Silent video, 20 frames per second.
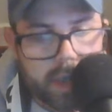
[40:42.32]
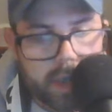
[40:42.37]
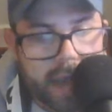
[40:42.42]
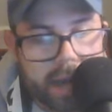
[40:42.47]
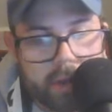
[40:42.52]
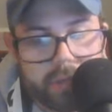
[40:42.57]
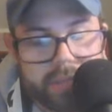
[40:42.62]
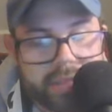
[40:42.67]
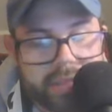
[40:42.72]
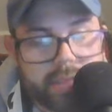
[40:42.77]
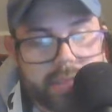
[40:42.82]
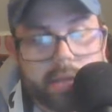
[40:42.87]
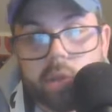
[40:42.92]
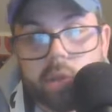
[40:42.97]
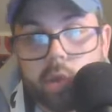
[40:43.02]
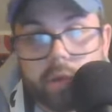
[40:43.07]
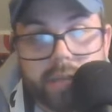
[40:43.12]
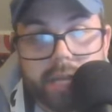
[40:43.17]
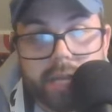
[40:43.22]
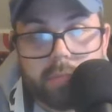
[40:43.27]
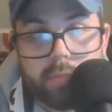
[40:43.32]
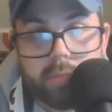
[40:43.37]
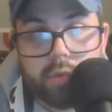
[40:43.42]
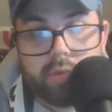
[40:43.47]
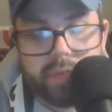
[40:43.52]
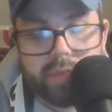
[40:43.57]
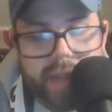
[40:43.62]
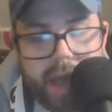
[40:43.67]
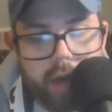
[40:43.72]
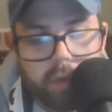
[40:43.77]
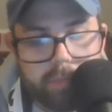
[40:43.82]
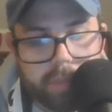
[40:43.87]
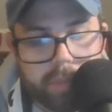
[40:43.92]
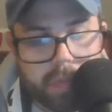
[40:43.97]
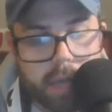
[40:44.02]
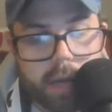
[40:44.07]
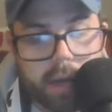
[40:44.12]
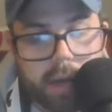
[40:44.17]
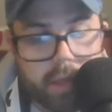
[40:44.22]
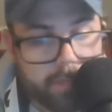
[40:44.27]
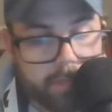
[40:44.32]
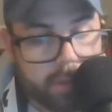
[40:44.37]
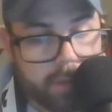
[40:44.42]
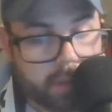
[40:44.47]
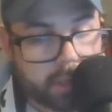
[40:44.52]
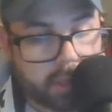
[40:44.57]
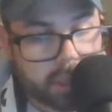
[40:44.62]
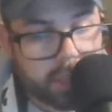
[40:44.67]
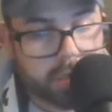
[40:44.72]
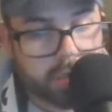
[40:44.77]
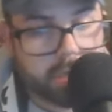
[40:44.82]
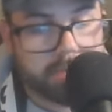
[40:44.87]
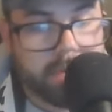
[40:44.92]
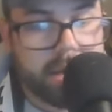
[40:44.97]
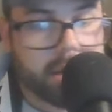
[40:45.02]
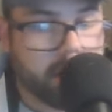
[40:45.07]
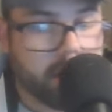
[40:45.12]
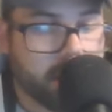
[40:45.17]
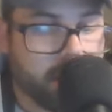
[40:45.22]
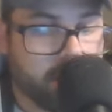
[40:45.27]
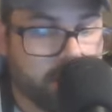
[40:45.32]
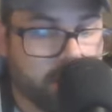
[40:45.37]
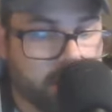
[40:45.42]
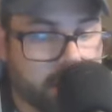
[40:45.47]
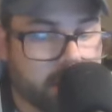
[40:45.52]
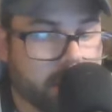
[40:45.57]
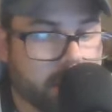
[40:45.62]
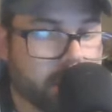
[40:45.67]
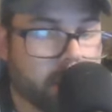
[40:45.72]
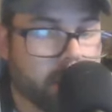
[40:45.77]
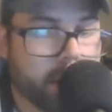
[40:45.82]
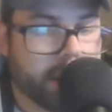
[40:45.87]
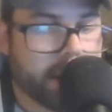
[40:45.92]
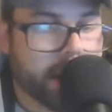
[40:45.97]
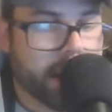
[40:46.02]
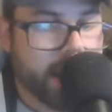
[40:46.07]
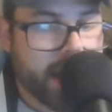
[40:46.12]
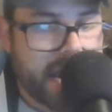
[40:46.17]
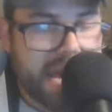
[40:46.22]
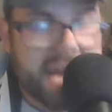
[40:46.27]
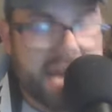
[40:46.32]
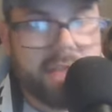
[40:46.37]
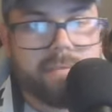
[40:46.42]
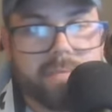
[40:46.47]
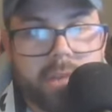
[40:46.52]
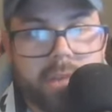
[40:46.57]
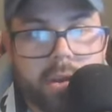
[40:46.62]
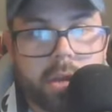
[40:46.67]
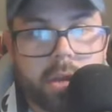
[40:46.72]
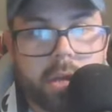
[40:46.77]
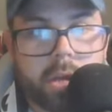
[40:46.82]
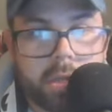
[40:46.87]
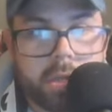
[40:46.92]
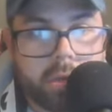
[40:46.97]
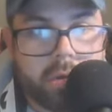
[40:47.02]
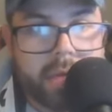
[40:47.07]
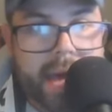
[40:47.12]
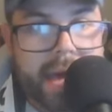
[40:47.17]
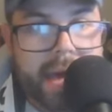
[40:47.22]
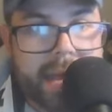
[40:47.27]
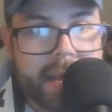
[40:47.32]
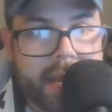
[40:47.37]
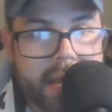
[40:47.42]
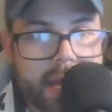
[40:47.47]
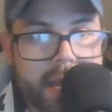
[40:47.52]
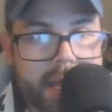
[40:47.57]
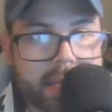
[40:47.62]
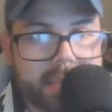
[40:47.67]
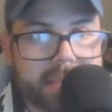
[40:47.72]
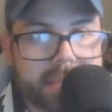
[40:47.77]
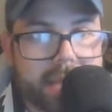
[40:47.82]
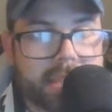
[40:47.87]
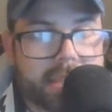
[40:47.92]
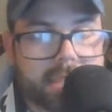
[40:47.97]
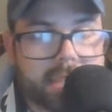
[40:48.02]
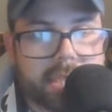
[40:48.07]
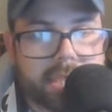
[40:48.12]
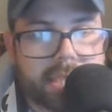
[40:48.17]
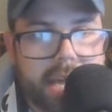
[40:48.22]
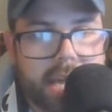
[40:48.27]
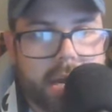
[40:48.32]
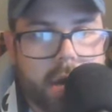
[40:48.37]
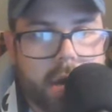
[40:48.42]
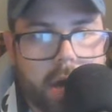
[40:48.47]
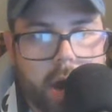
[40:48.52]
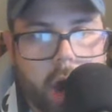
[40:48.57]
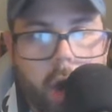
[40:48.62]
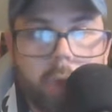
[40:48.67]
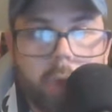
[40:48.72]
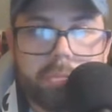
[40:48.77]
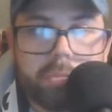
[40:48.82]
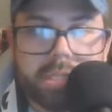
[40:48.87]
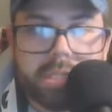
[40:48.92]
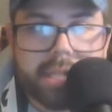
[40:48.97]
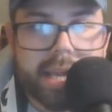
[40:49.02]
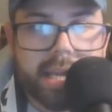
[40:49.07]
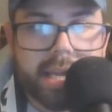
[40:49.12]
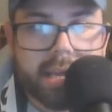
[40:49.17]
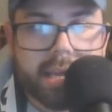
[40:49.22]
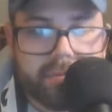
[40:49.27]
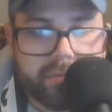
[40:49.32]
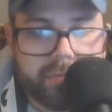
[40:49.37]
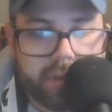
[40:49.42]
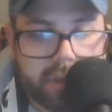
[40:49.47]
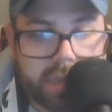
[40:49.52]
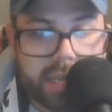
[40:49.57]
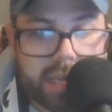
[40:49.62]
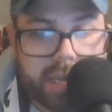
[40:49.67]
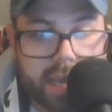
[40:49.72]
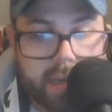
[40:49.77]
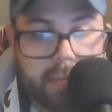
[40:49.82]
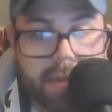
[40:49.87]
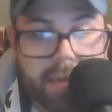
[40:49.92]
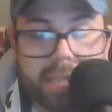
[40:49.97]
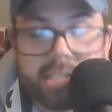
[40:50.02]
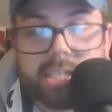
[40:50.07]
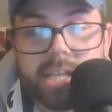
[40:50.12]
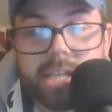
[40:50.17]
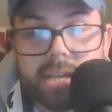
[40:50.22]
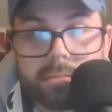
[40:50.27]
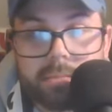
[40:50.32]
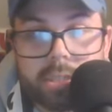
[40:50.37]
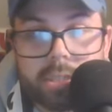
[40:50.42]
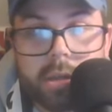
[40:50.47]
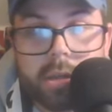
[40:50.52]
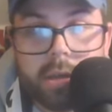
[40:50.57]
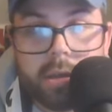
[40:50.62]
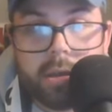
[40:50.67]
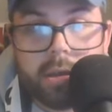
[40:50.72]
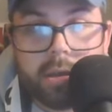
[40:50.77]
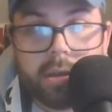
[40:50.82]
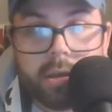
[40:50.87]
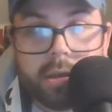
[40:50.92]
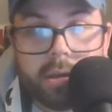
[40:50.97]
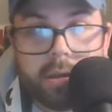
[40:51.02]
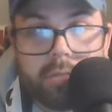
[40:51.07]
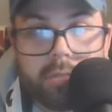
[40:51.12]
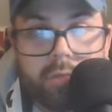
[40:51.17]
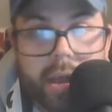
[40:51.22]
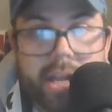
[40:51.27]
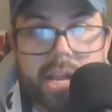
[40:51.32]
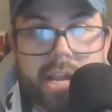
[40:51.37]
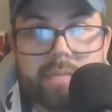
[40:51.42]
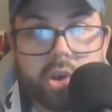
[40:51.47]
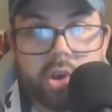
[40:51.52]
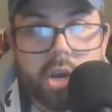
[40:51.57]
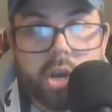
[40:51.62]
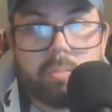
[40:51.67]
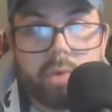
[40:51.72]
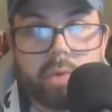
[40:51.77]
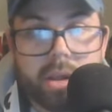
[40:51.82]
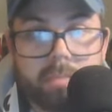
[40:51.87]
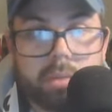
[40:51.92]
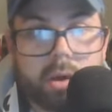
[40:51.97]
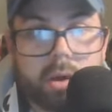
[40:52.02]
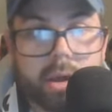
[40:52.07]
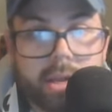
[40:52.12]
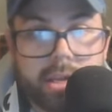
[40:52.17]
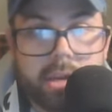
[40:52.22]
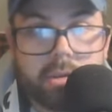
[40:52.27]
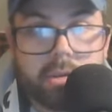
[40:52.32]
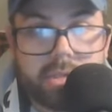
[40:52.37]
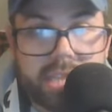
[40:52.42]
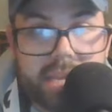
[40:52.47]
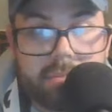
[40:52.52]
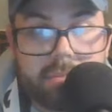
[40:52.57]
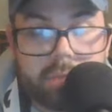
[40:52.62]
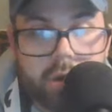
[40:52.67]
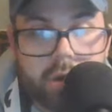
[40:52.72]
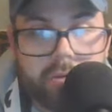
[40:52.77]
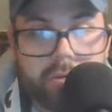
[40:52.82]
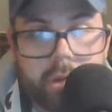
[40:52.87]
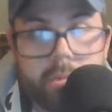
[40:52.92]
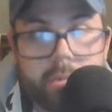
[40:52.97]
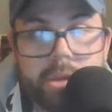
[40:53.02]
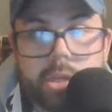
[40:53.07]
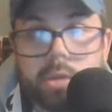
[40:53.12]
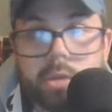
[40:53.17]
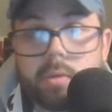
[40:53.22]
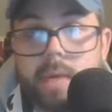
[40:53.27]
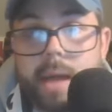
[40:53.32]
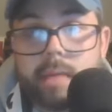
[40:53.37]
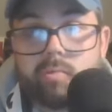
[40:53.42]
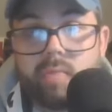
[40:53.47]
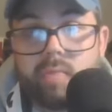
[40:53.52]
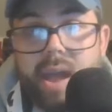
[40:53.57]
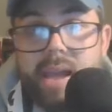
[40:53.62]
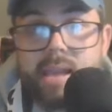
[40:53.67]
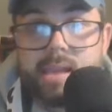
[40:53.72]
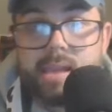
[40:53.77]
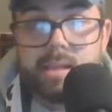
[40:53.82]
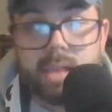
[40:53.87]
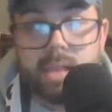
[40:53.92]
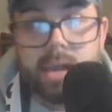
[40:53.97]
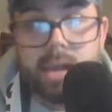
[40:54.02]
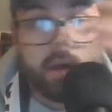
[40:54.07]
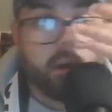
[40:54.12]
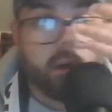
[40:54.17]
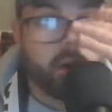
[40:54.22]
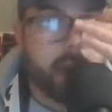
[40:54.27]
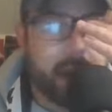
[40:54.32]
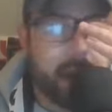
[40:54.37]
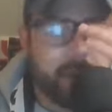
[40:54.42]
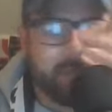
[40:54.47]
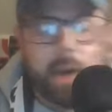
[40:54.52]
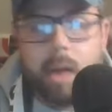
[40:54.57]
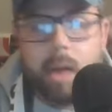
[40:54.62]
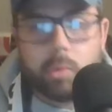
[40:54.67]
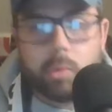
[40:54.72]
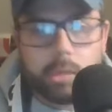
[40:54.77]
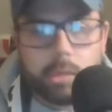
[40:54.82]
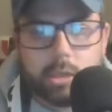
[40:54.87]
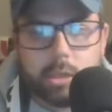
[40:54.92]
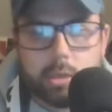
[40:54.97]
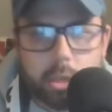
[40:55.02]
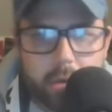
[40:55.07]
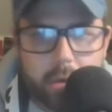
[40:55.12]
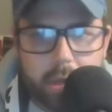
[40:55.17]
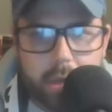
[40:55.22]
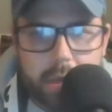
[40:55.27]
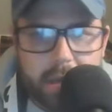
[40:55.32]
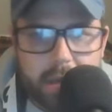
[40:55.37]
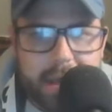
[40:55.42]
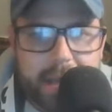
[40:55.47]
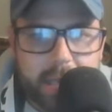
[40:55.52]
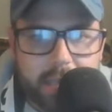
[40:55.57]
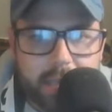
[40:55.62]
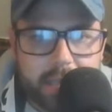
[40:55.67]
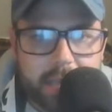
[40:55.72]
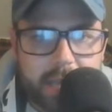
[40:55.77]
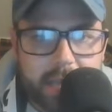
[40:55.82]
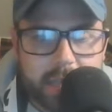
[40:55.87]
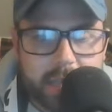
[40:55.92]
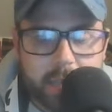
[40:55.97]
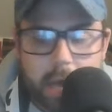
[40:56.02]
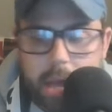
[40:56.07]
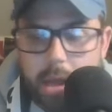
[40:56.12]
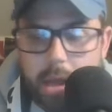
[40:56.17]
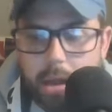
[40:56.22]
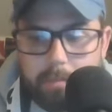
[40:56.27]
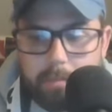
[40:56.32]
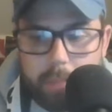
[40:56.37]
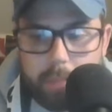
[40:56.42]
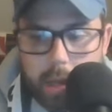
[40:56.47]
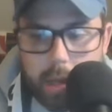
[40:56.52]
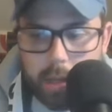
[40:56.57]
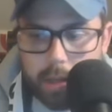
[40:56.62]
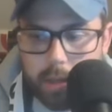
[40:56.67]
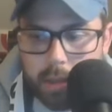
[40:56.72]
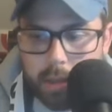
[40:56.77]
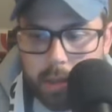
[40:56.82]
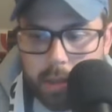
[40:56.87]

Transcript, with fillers: I don't think they're looking to move it out, but another person just made a really good point. If they're going to do that, designate a home stadium for Liga MX teams, right? If you're going to bring teams over and we do that ranking thing, okay, fine. We'll still do it in the United States, but